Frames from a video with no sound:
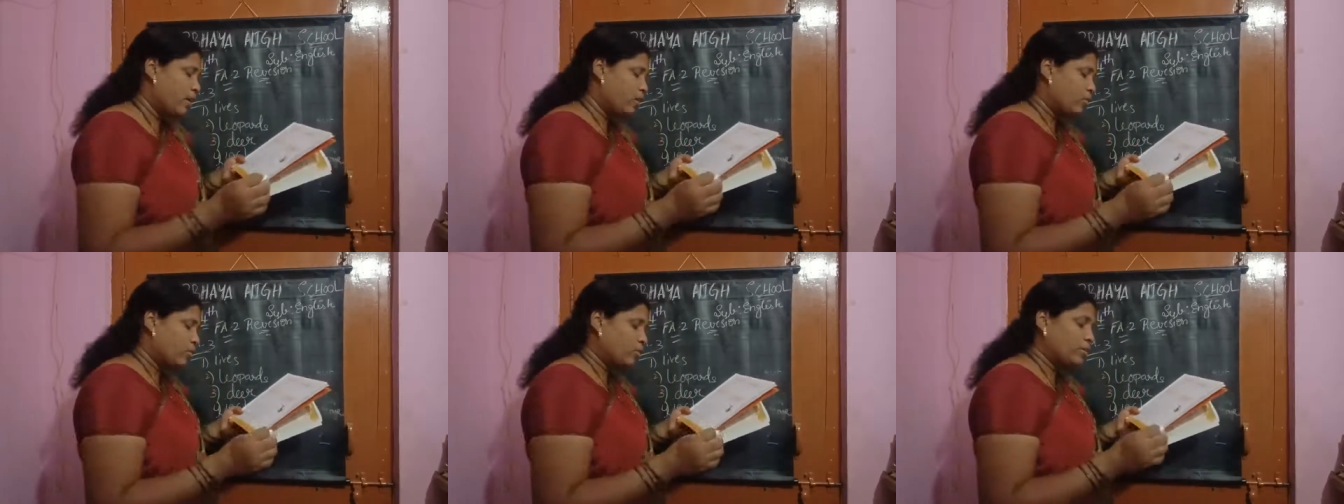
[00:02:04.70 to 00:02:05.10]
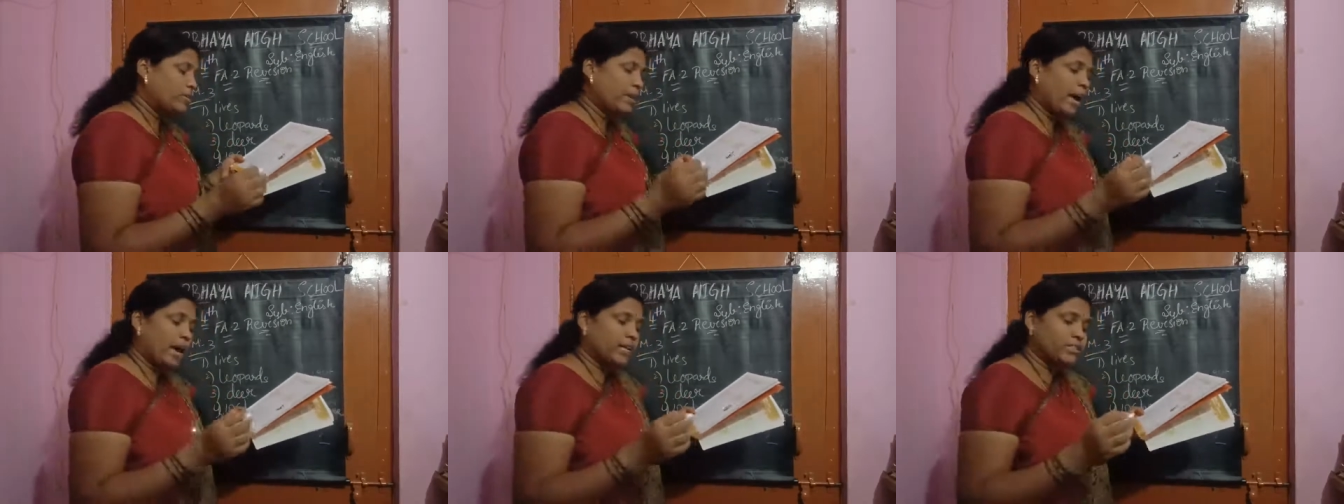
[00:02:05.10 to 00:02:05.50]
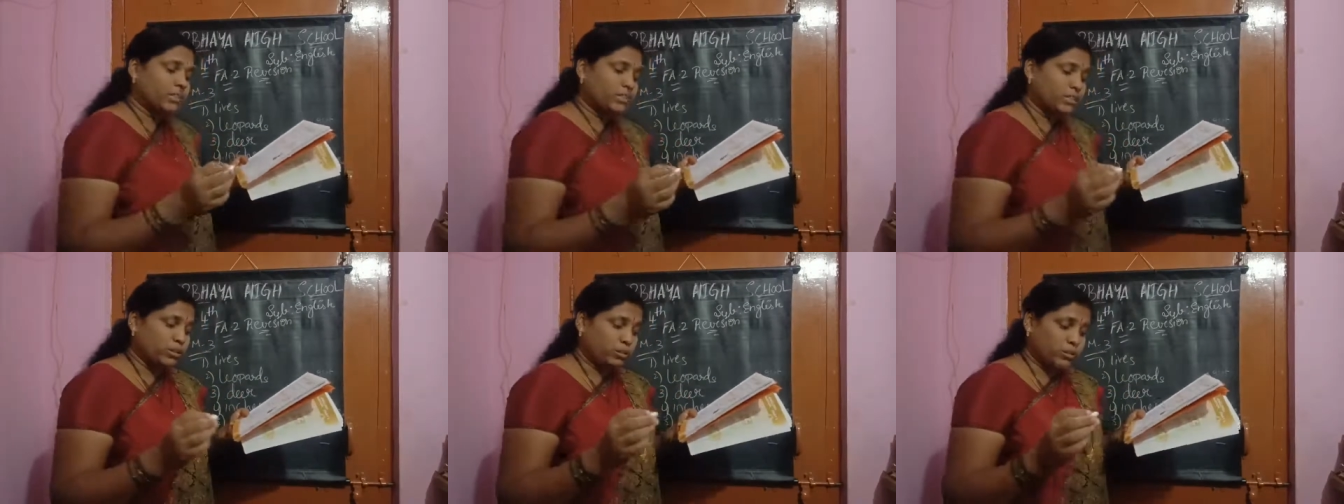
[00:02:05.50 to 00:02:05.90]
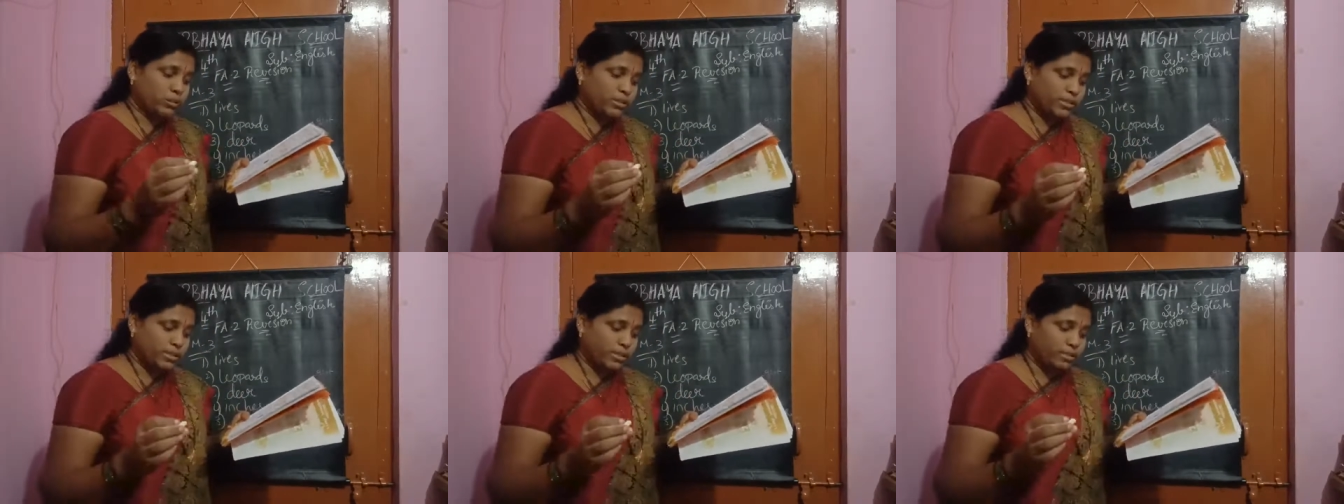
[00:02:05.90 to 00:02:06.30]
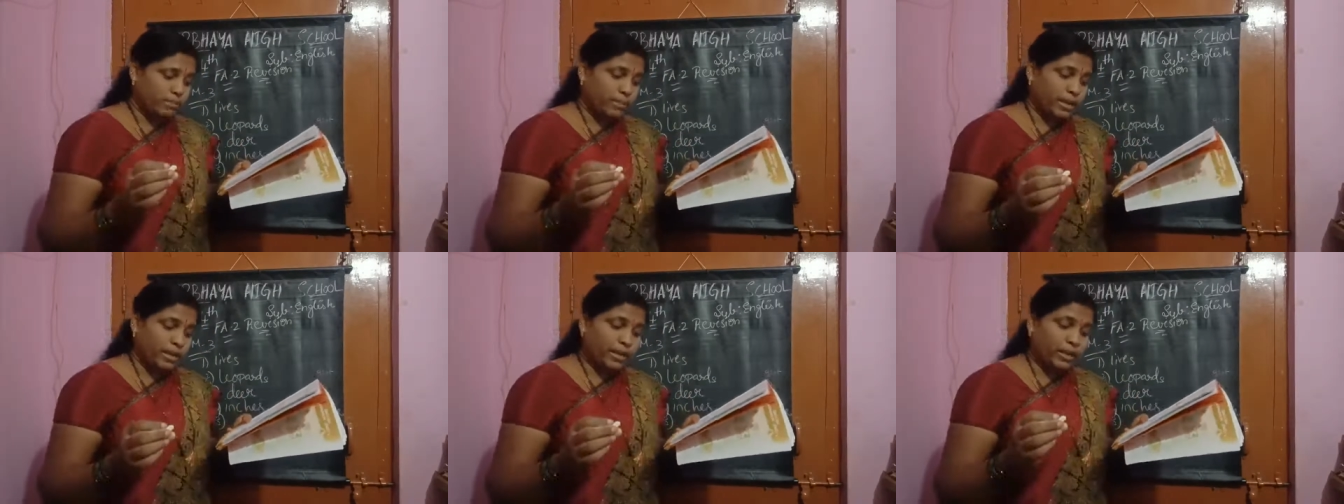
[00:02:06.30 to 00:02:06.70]
Good dash in the old city.
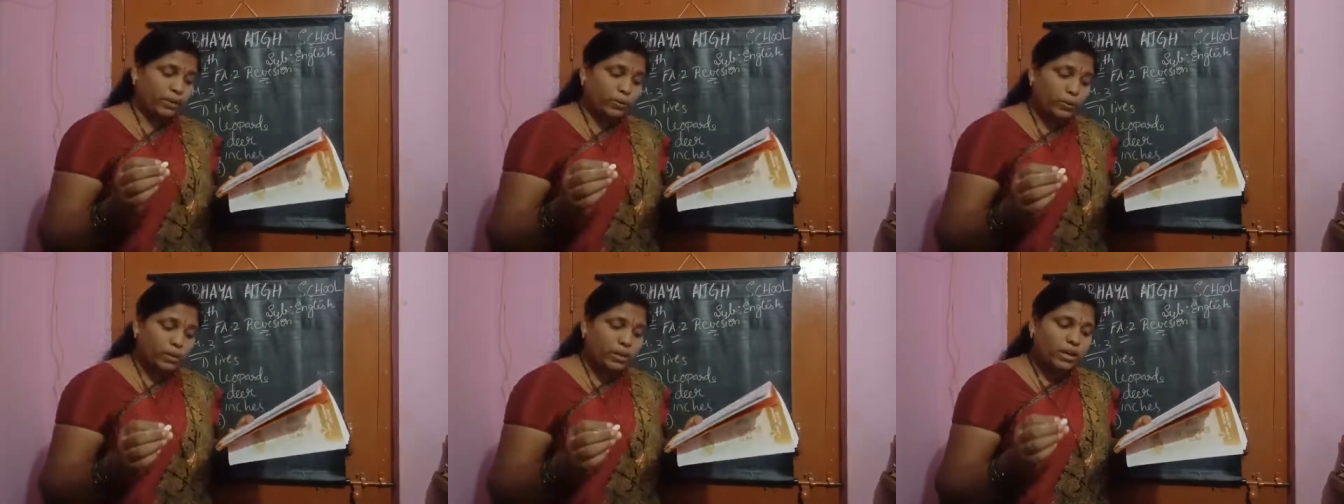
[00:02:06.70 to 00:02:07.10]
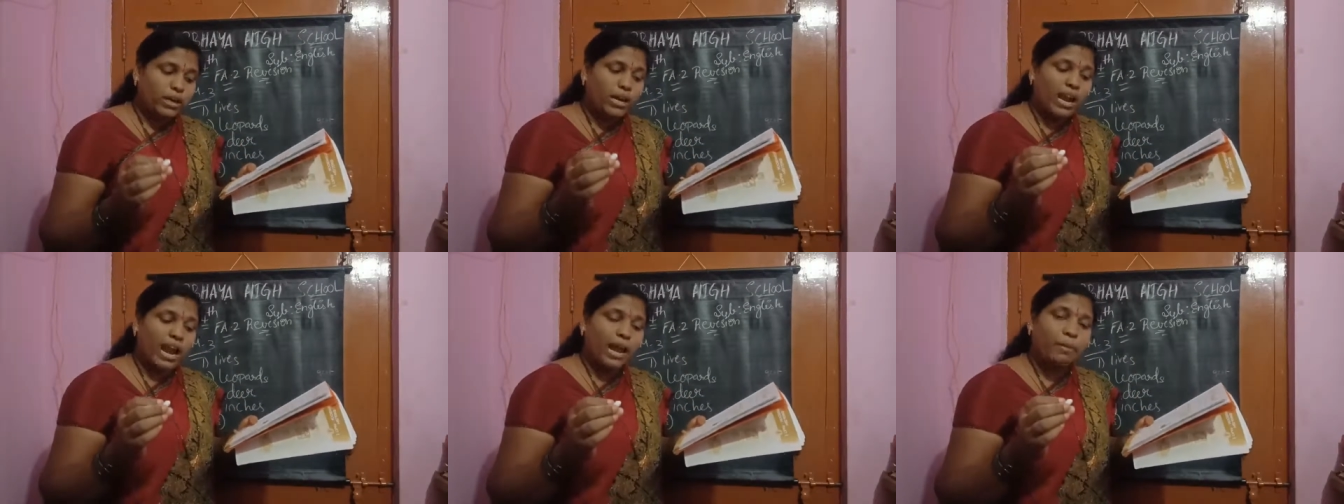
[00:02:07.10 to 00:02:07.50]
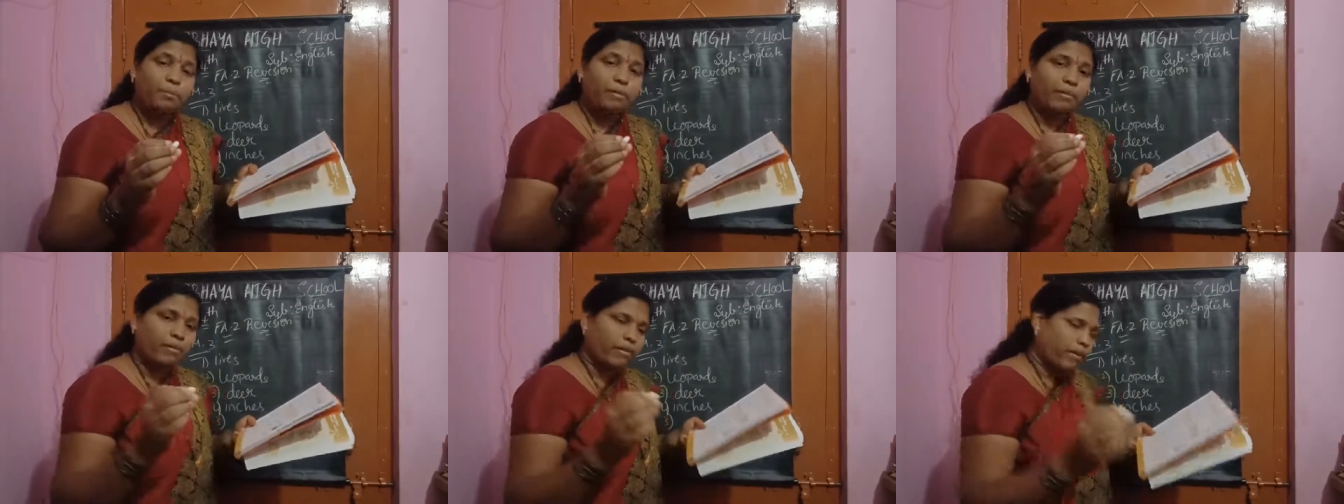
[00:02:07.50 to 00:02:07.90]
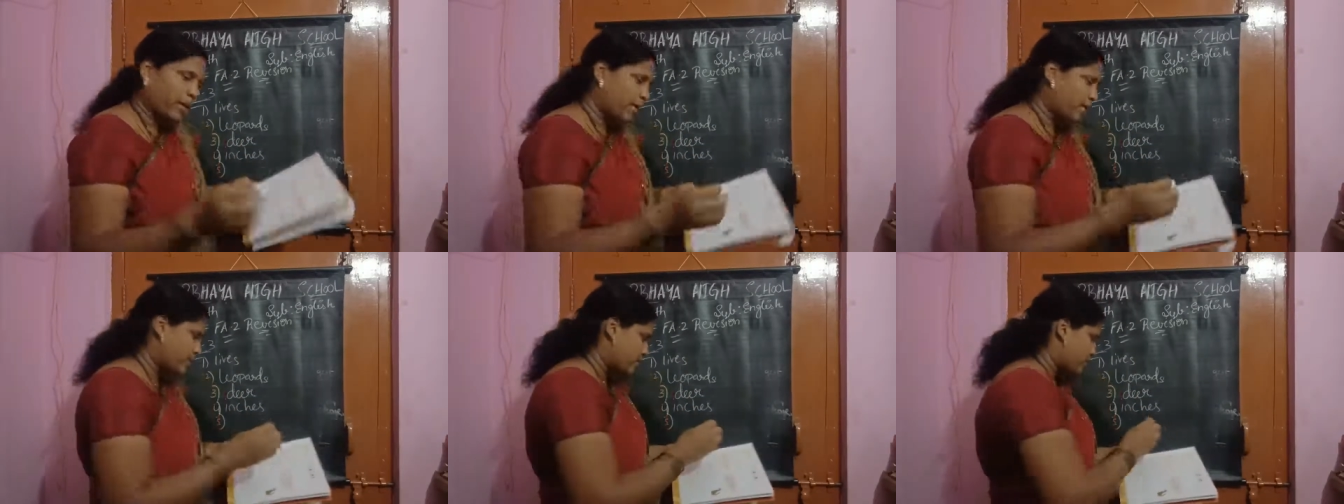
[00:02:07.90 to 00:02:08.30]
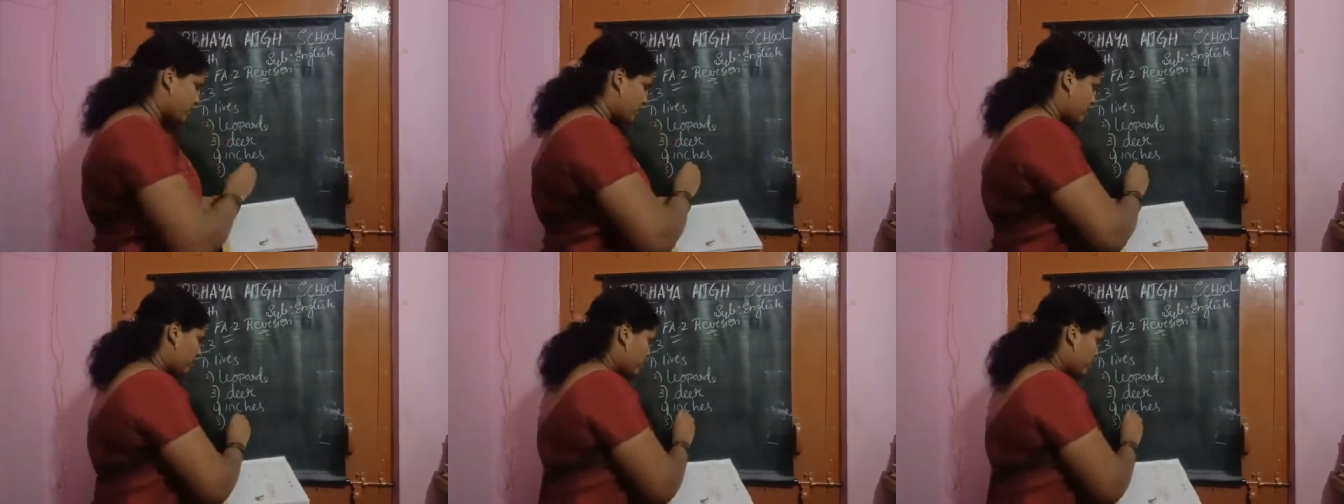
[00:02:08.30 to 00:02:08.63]
Many good libraries.